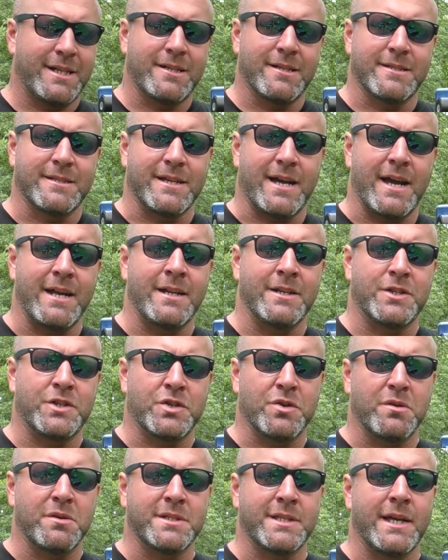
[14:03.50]
design
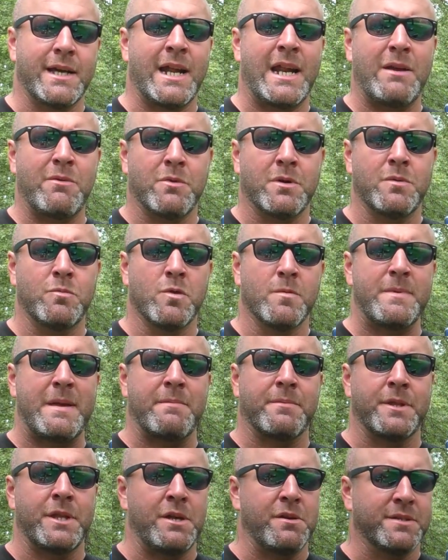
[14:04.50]
ensures that anyone will be
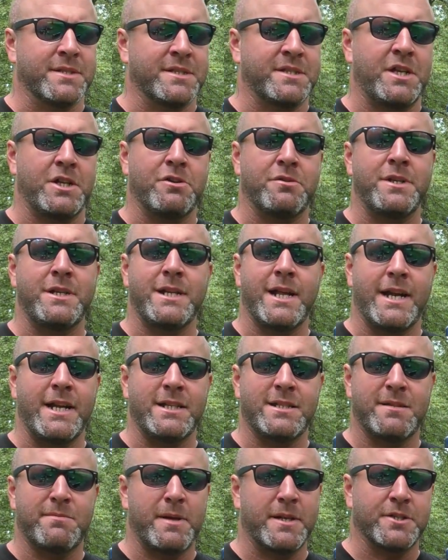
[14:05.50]
able to use this. You don't need any
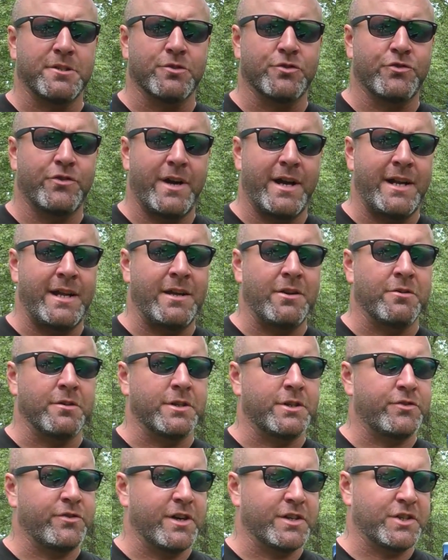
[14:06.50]
special training or
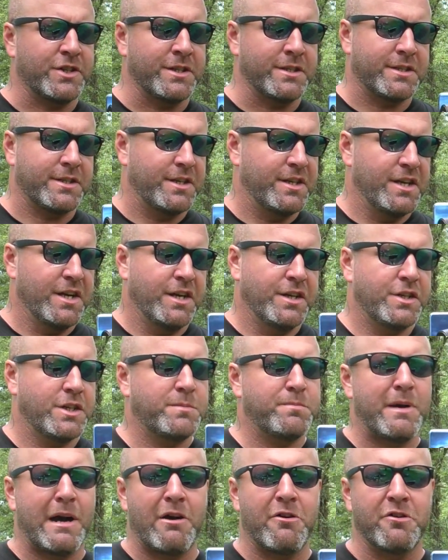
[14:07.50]
instructions.
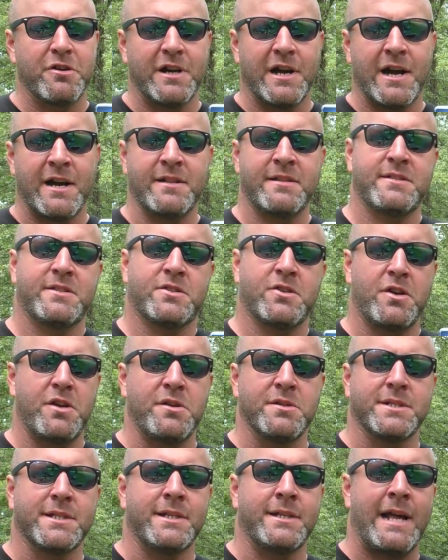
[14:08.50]
Just power it on, start
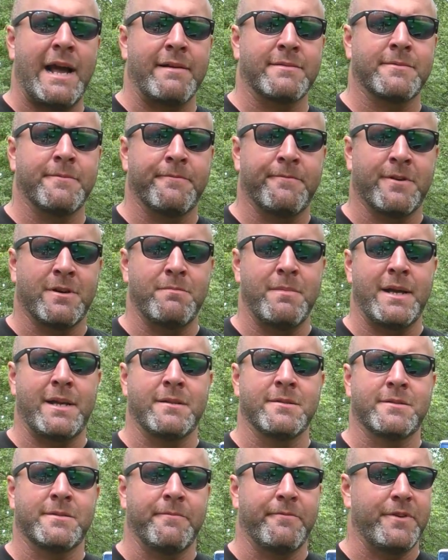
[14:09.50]
using it, and have some fun
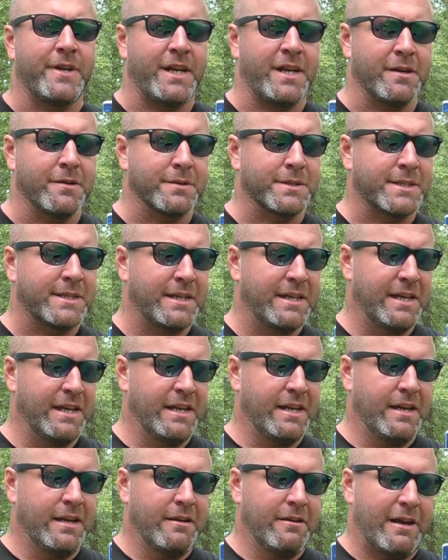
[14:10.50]
making some videos.
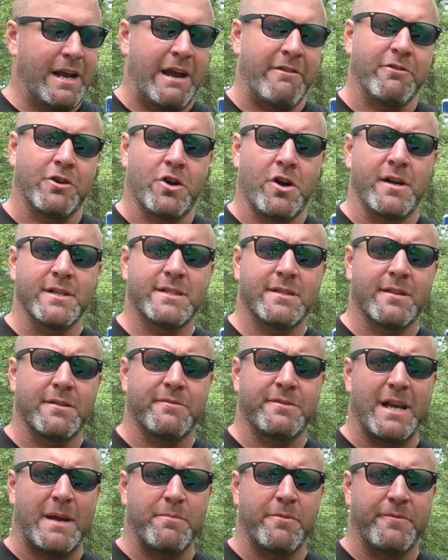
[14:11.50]
And regardless of the
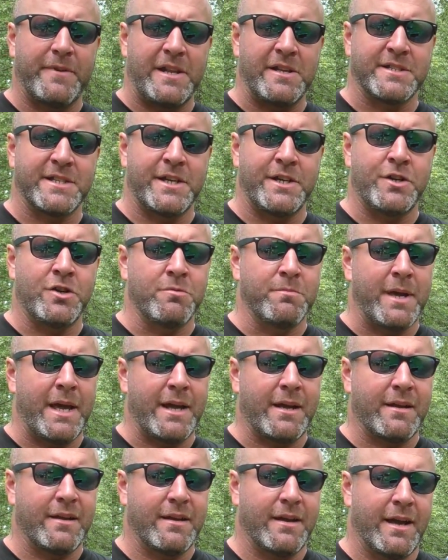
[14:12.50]
type of videos that you do
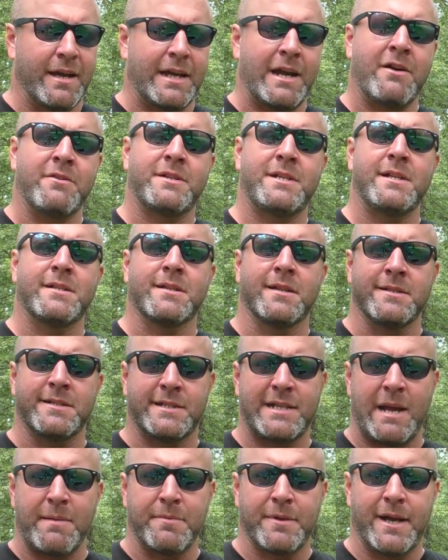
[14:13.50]
make, I guarantee it's going to
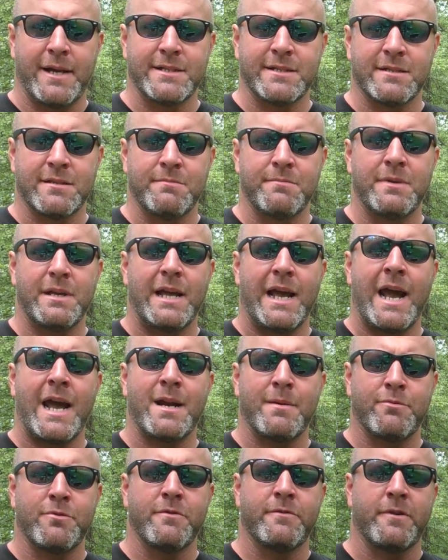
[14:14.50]
stabilize them
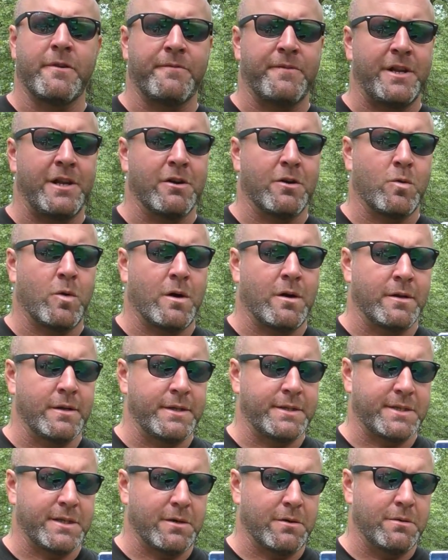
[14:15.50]
and improve your video quality.
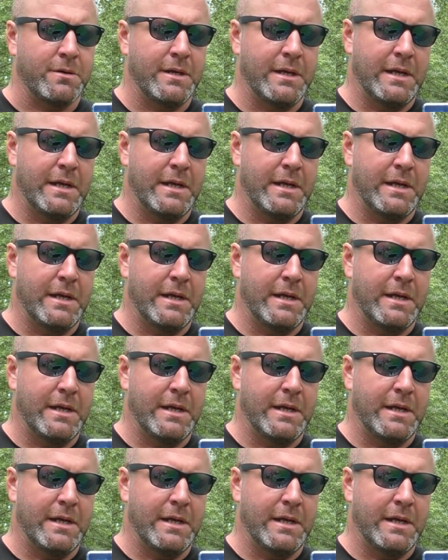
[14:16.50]
So